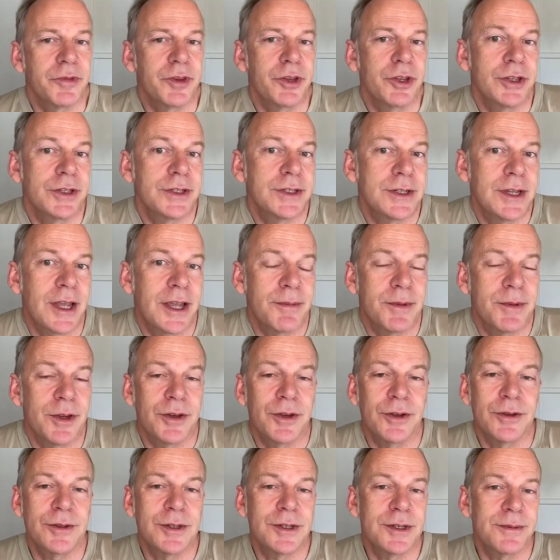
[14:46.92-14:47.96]
It's time to
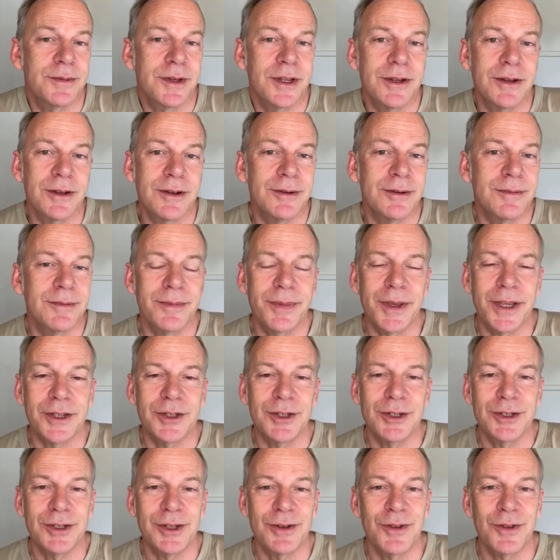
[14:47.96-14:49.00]
do some little
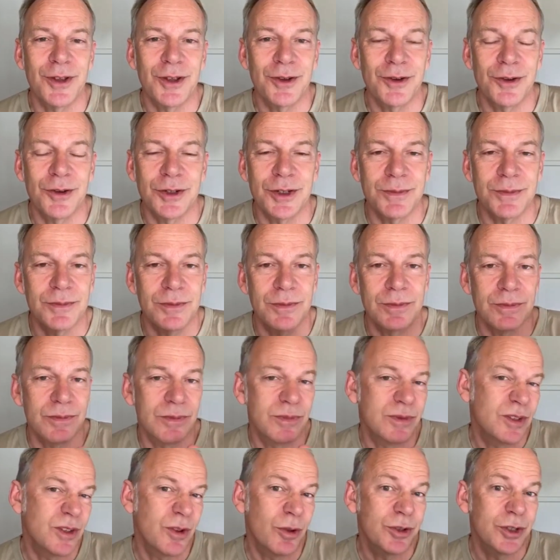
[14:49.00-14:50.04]
pictures of you.
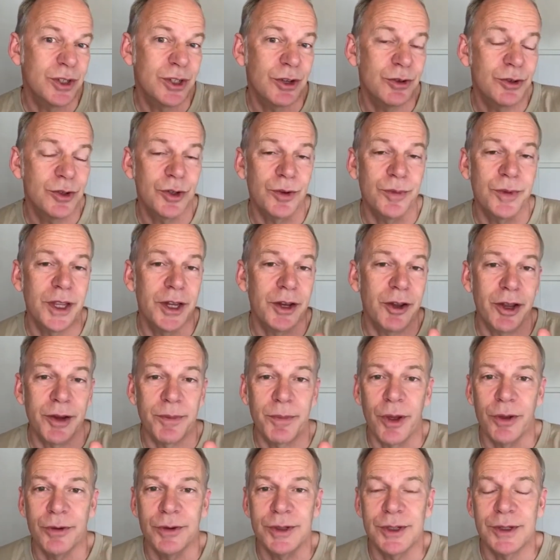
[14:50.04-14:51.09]
On social media, I
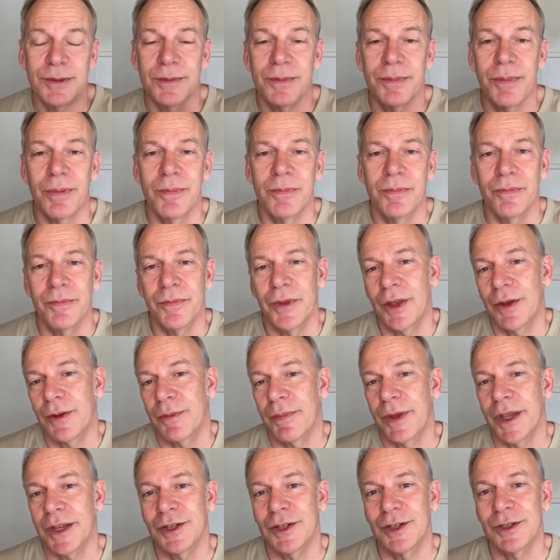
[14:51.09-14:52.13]
post some
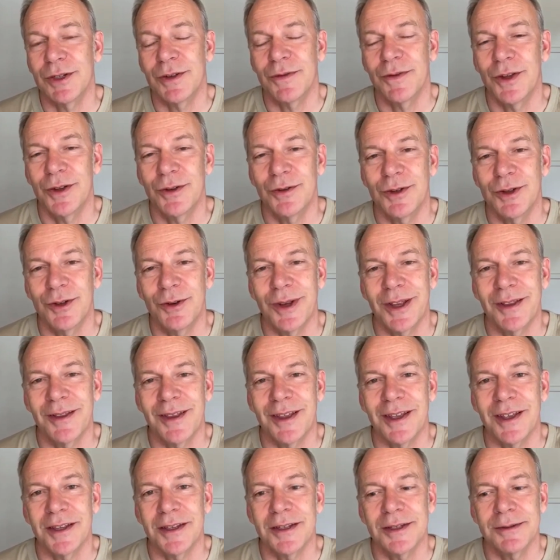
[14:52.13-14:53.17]
pictures of you doing
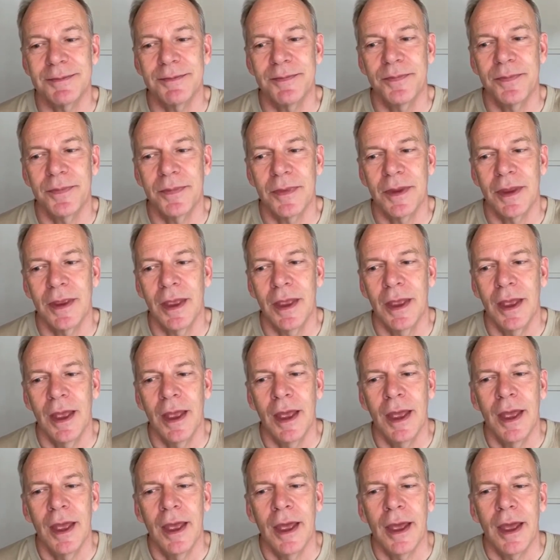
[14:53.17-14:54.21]
things.
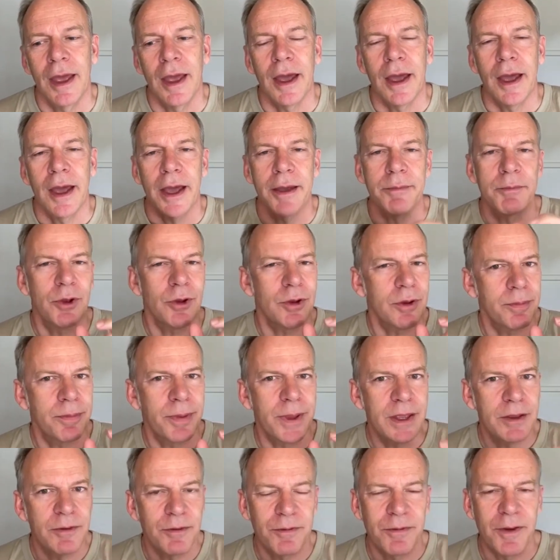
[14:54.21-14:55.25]
I'm not a
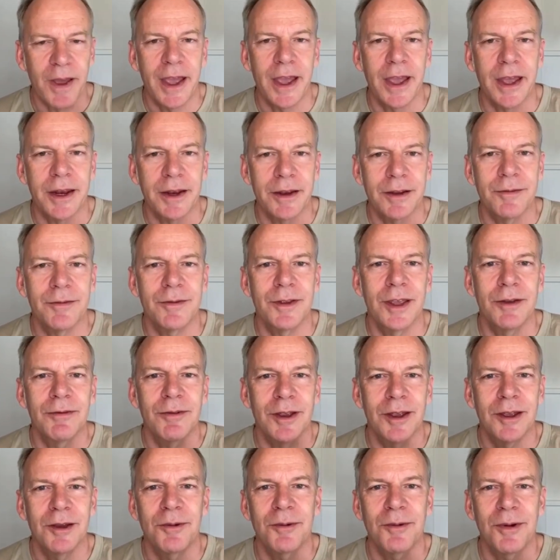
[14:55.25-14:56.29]
big fan of
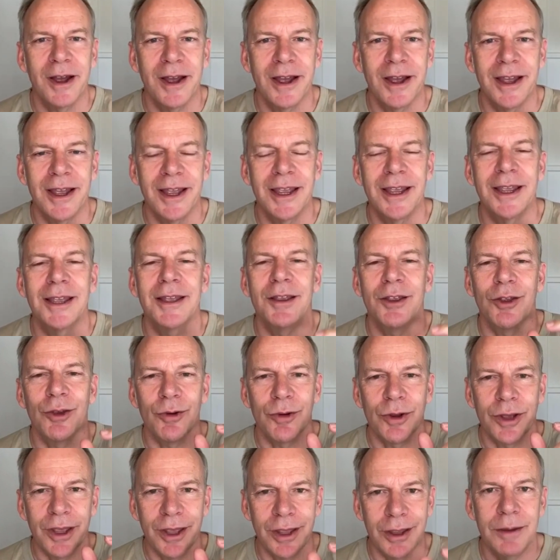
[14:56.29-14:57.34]
giving away
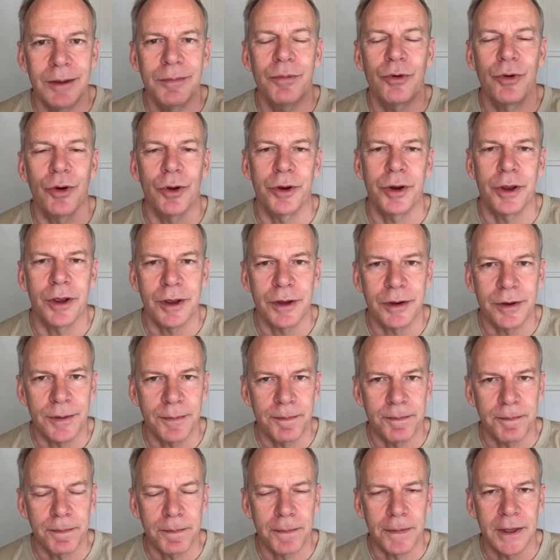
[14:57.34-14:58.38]
your key product.
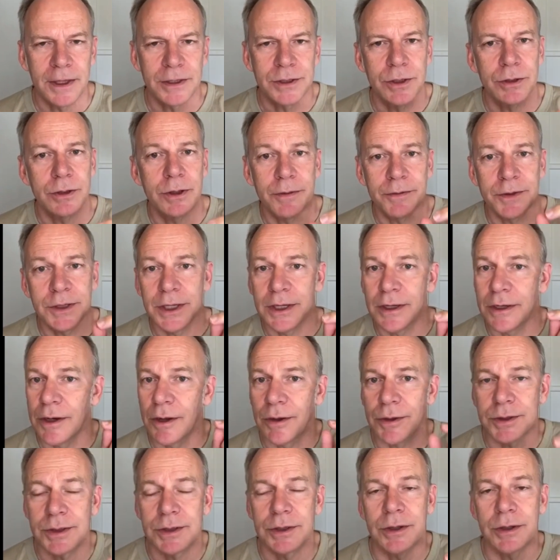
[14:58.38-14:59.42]
So I've seen
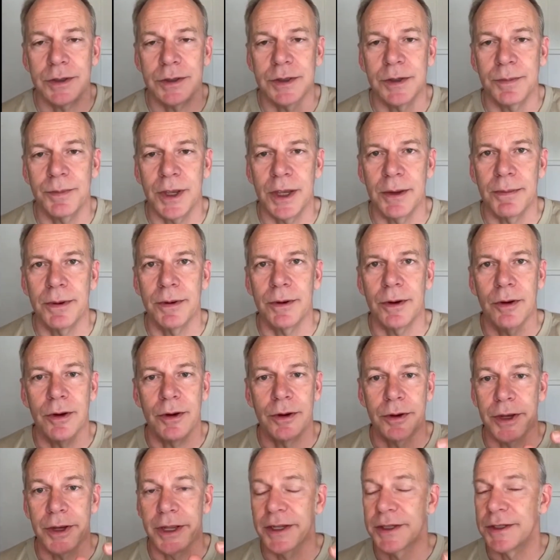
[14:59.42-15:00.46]
lots and lots of people
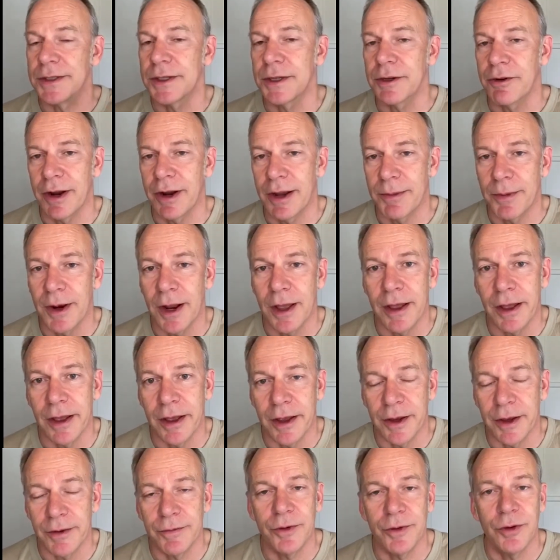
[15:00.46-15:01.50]
on Instagram
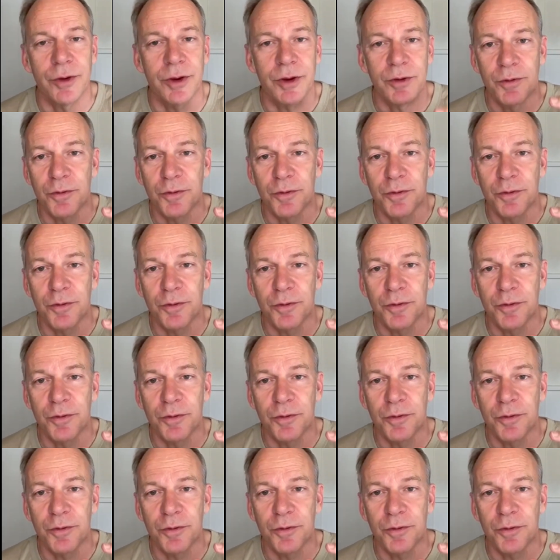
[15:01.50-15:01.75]
Live doing